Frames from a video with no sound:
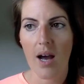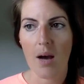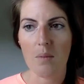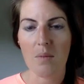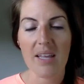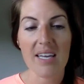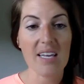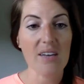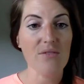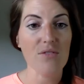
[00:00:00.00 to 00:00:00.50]

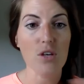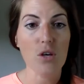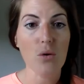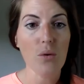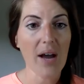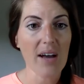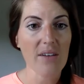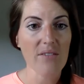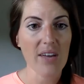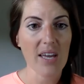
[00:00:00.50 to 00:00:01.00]
like if you
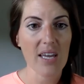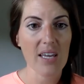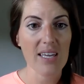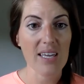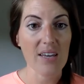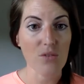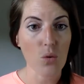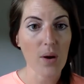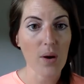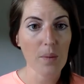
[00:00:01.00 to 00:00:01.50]
have a
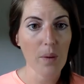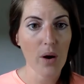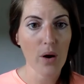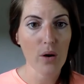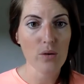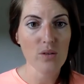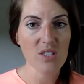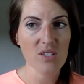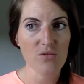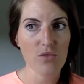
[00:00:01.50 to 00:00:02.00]
giveaway
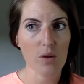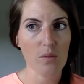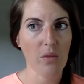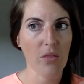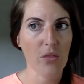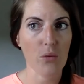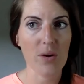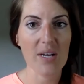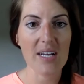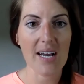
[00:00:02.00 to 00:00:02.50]
post from
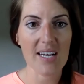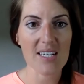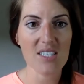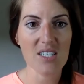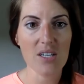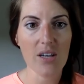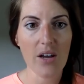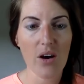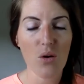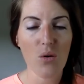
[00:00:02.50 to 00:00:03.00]
3 nights
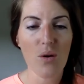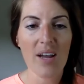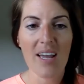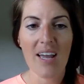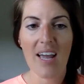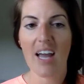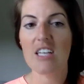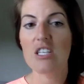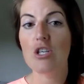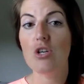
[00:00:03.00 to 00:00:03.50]
ago
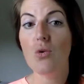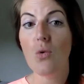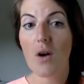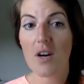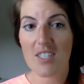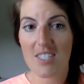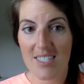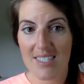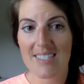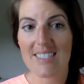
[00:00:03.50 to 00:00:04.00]
and you are
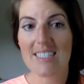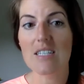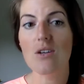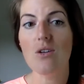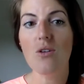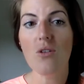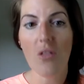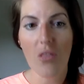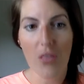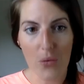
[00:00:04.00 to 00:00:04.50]

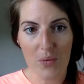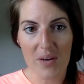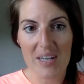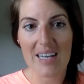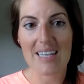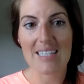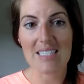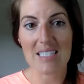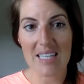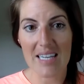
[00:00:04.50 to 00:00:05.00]
still 3
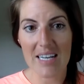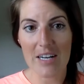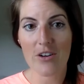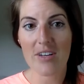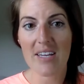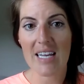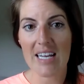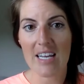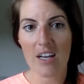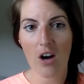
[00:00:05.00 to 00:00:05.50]
days later
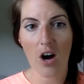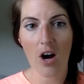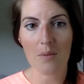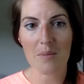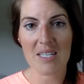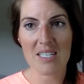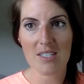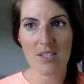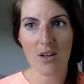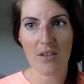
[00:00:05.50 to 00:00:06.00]
getting
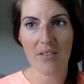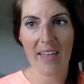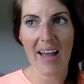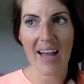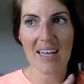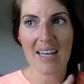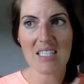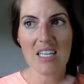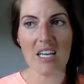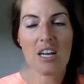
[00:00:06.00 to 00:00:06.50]
comments on
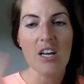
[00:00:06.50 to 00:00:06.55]
that,